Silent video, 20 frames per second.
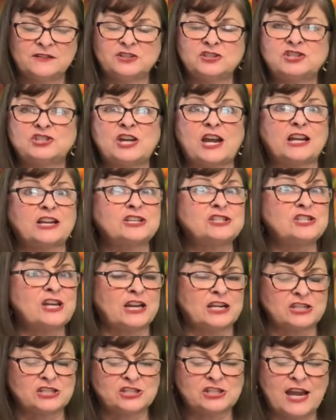Check,
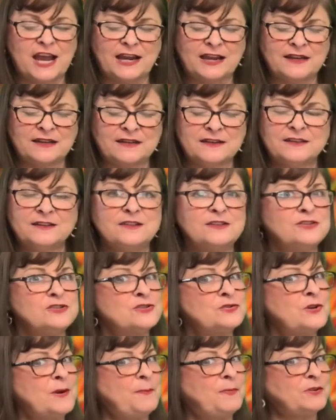check, check.
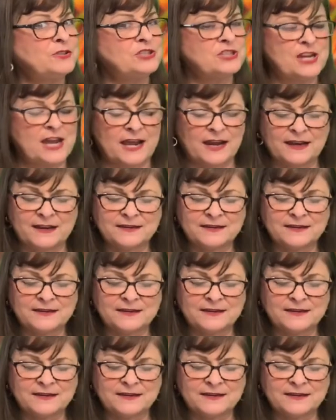Triple check.